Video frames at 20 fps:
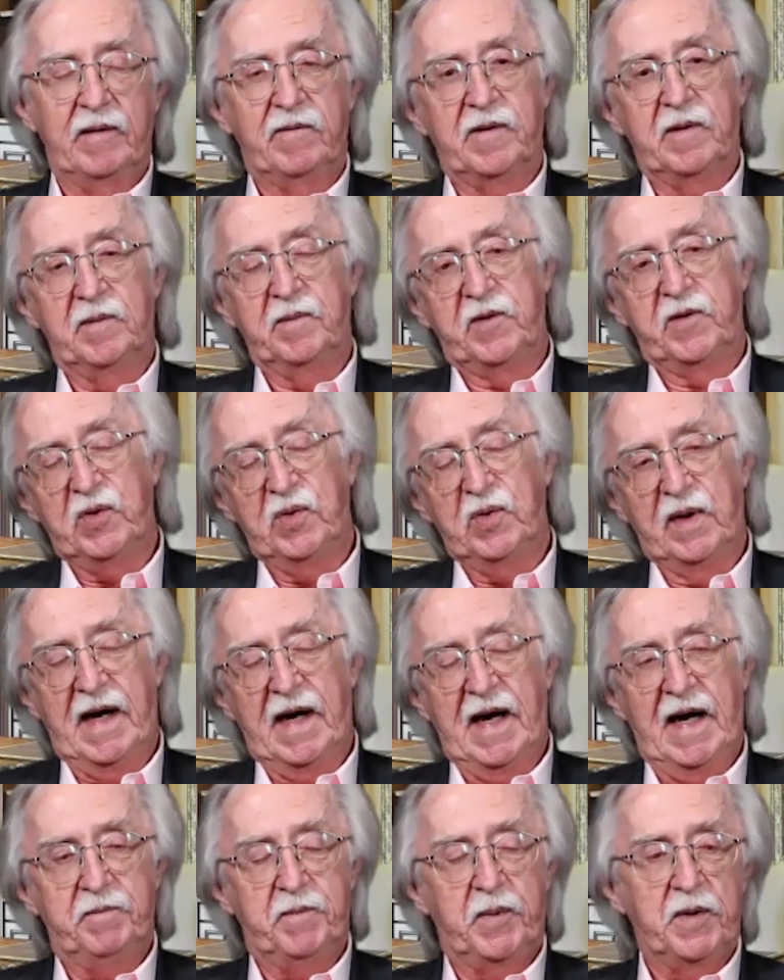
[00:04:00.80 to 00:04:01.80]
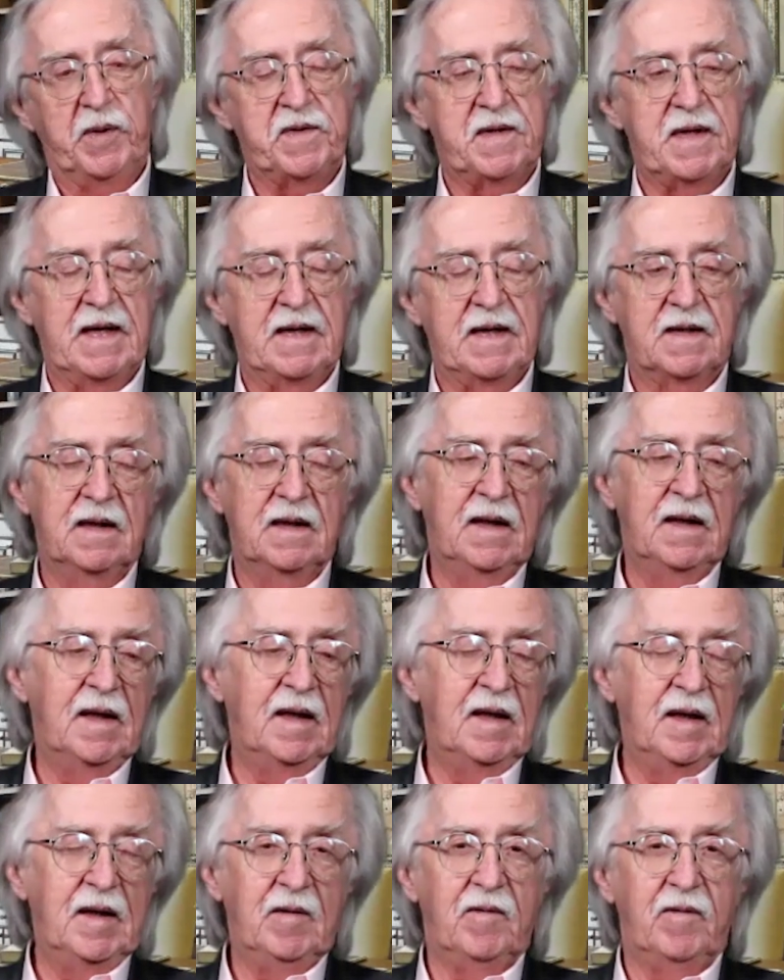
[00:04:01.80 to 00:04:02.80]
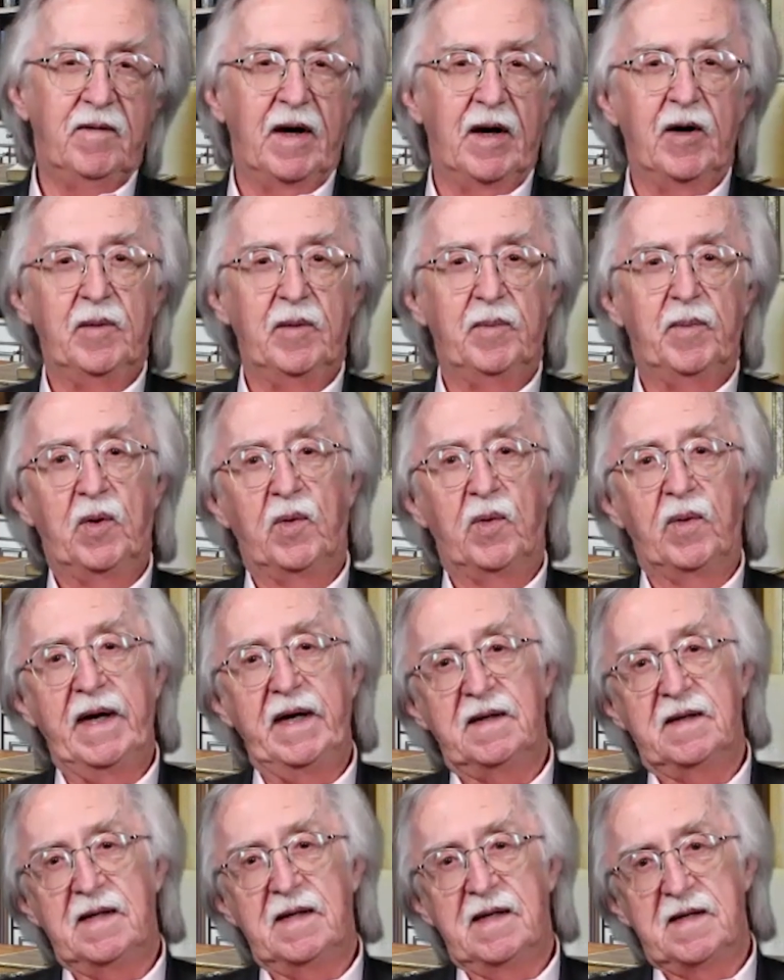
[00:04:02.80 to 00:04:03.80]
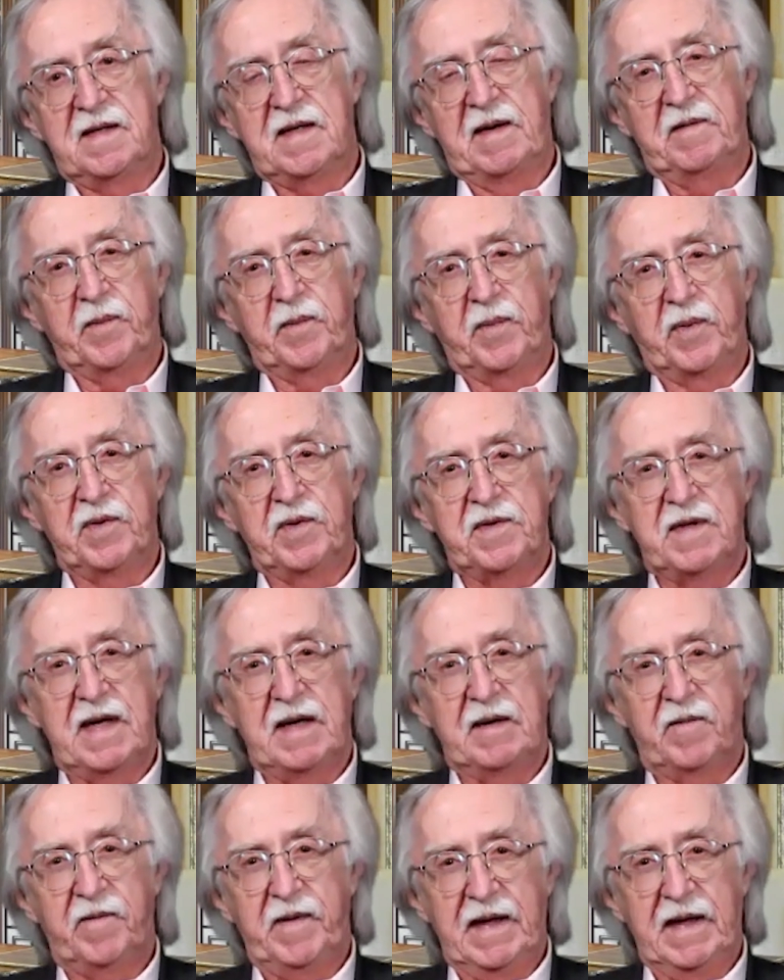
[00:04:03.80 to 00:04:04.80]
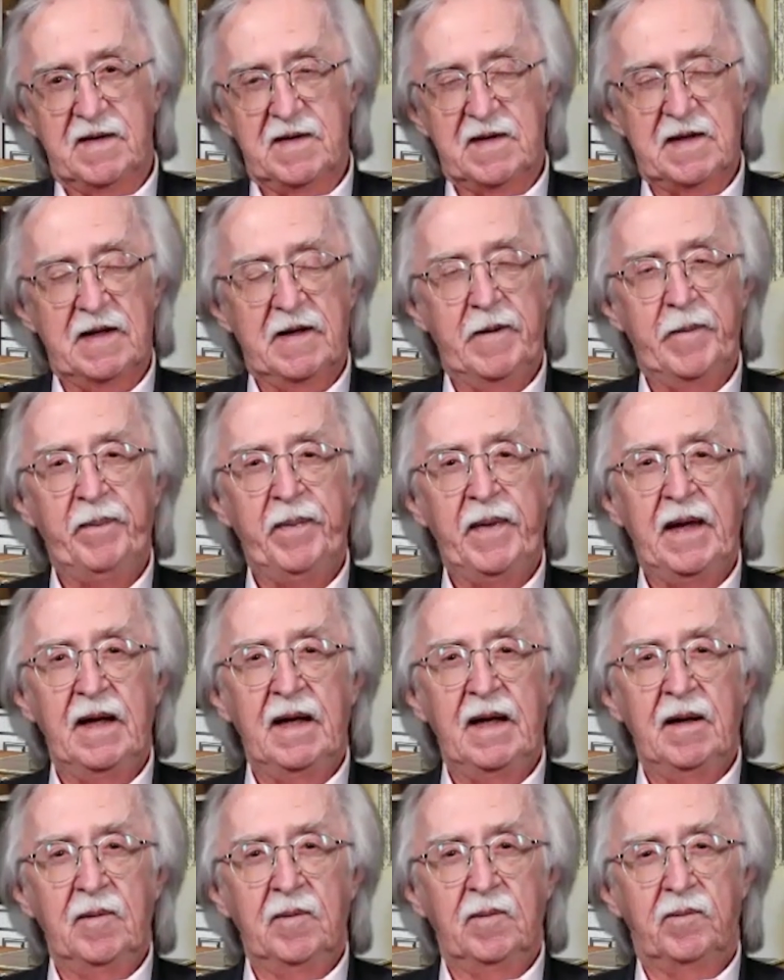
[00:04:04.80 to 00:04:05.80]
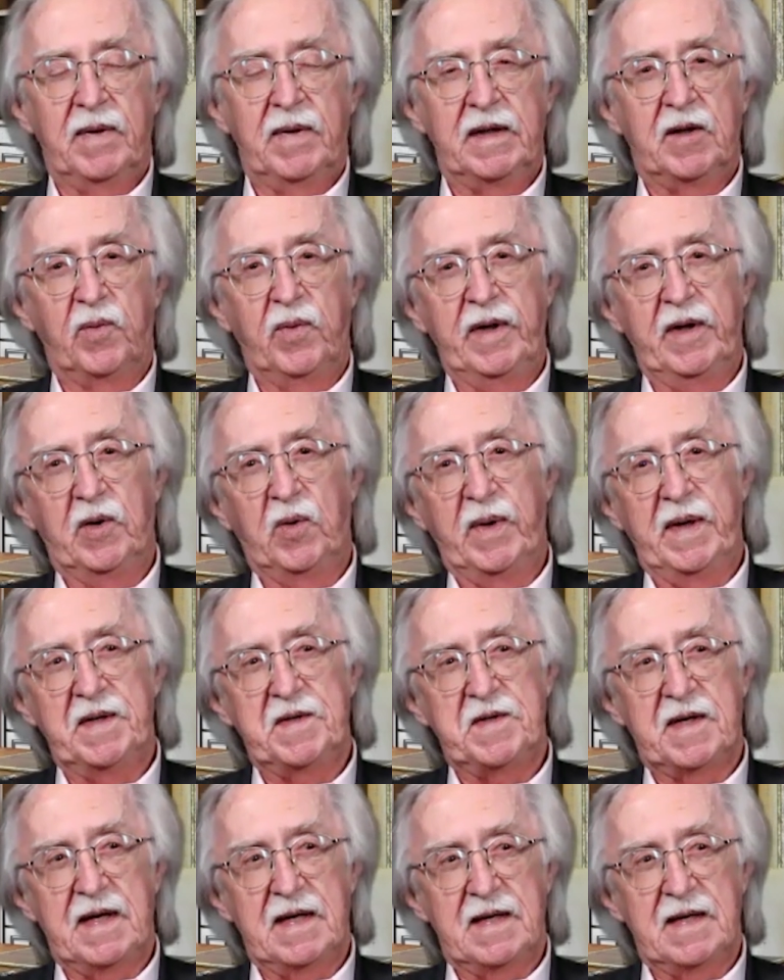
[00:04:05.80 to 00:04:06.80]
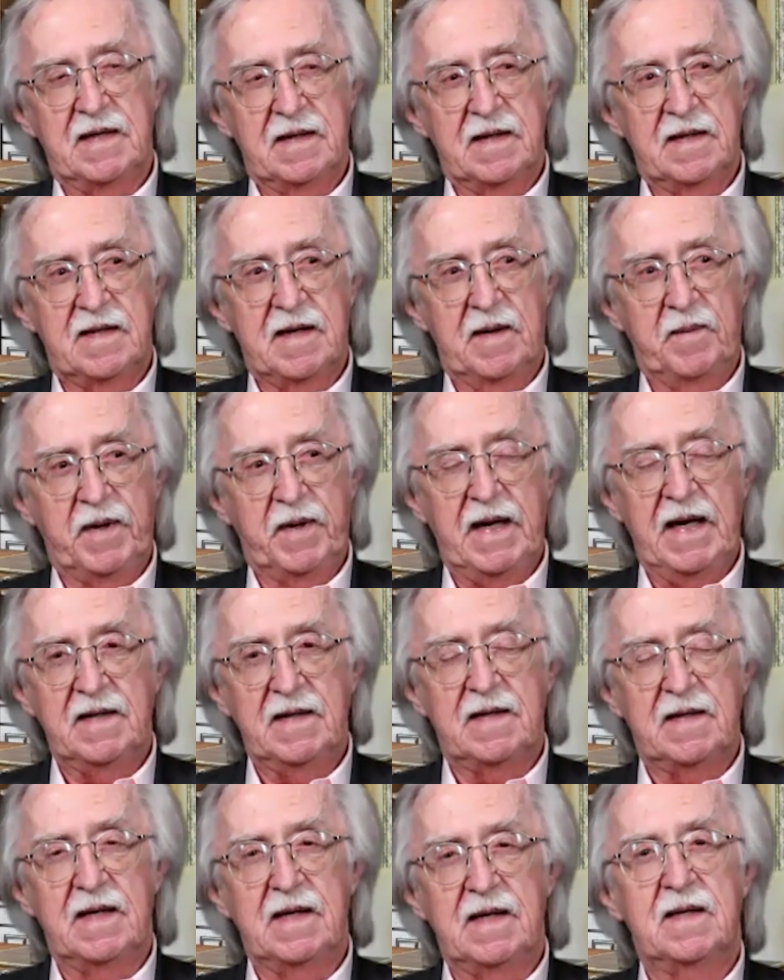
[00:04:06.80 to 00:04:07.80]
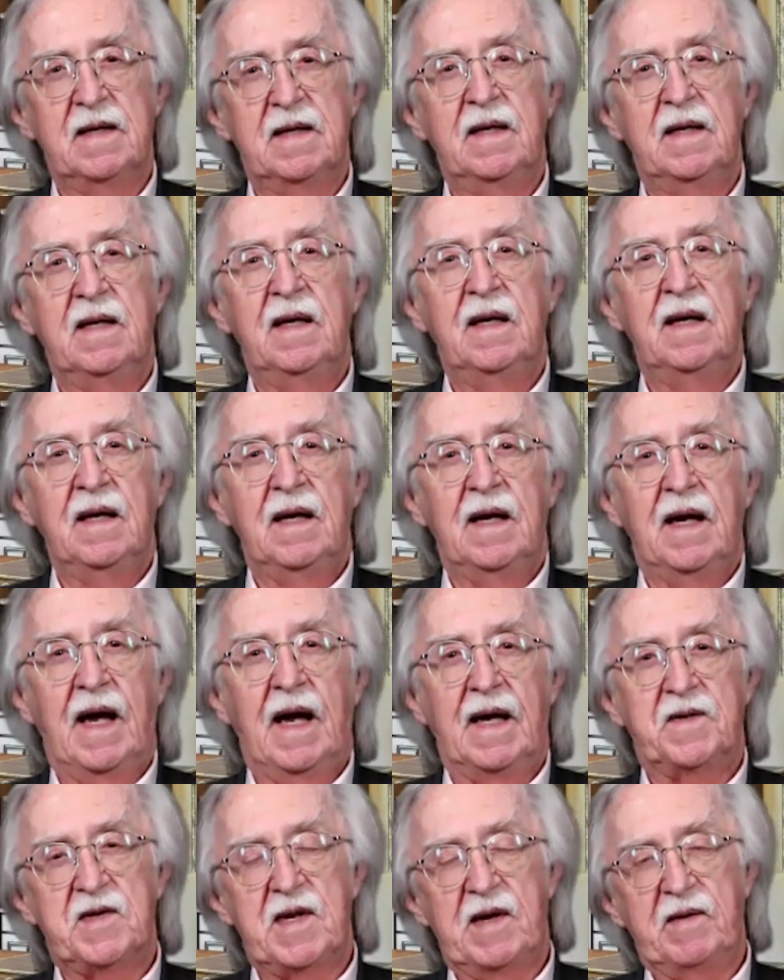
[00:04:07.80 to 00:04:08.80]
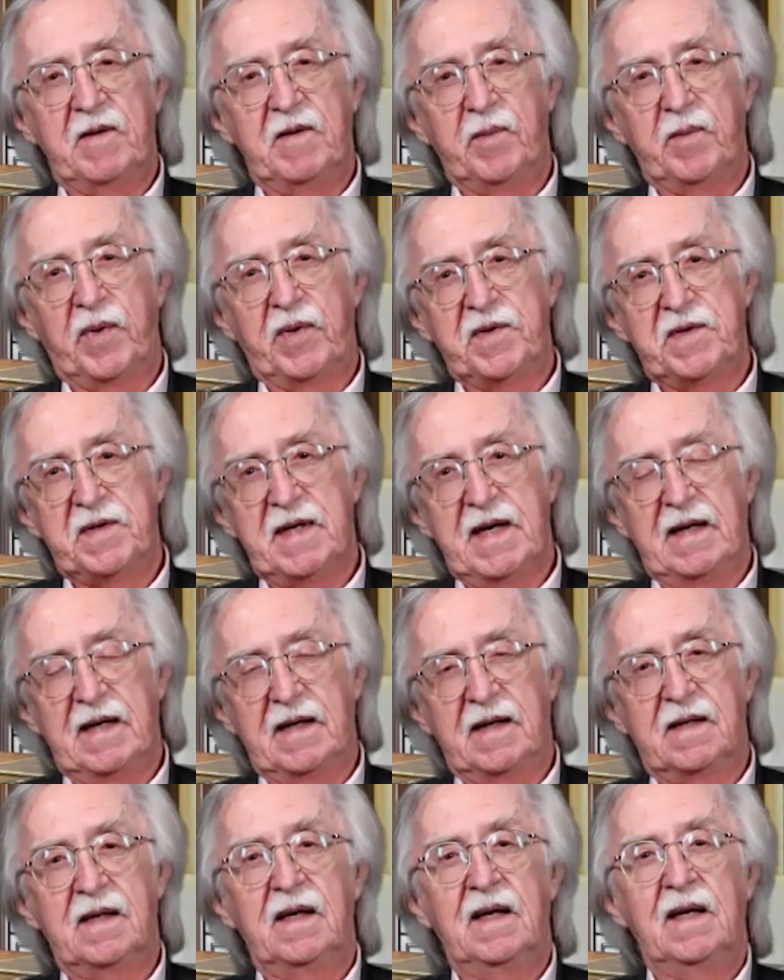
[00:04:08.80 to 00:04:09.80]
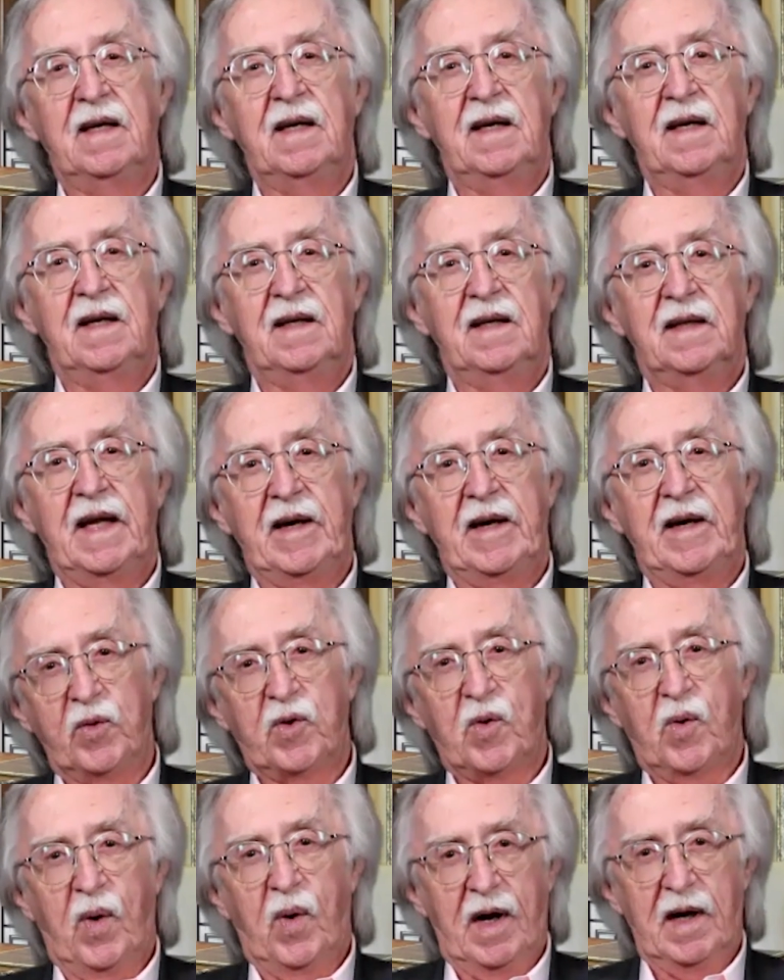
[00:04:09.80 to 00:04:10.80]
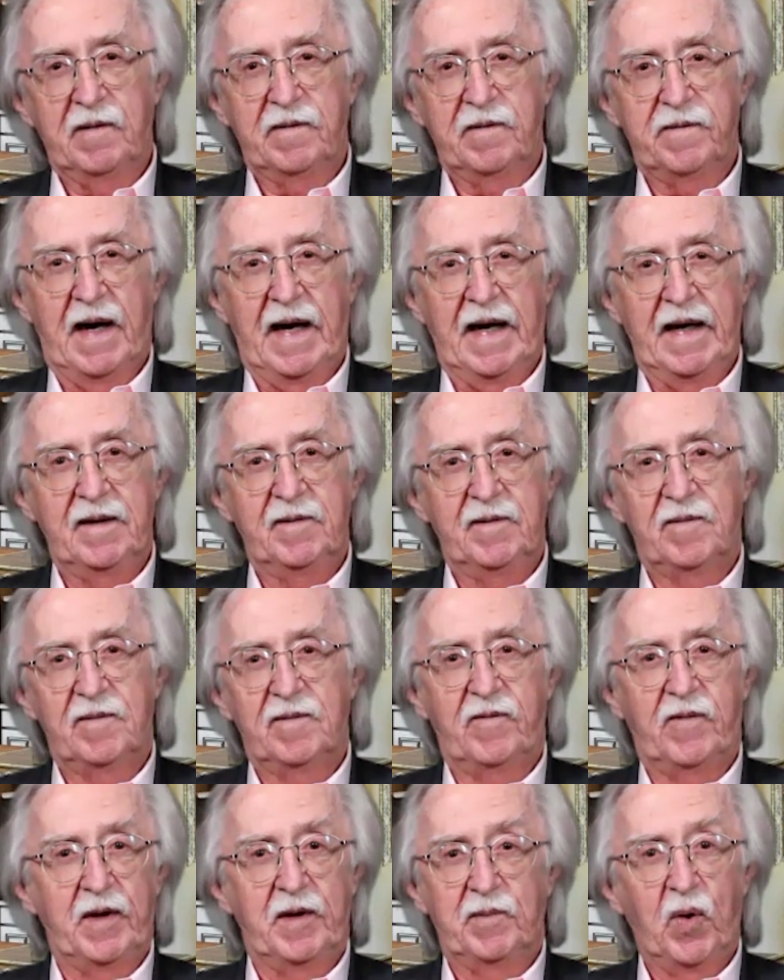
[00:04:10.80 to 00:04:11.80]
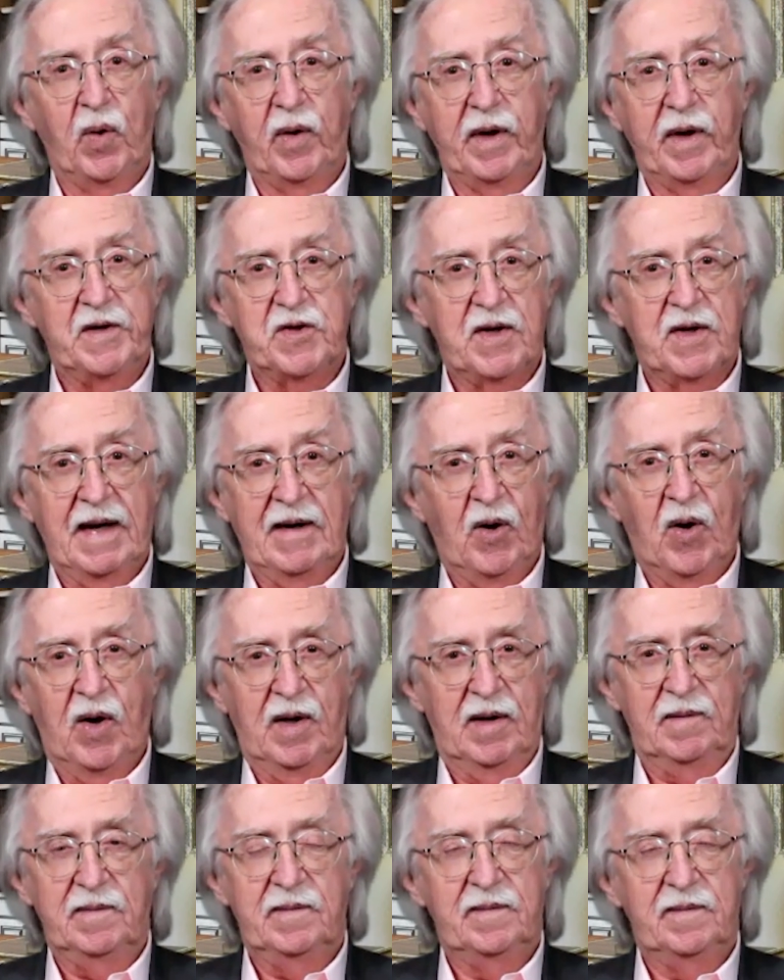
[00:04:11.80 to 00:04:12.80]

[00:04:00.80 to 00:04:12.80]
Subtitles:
from 2.5% variable rate to 7% fixed, but the real risk is, in some cases, at 7%, they don't qualify for the mortgage at all.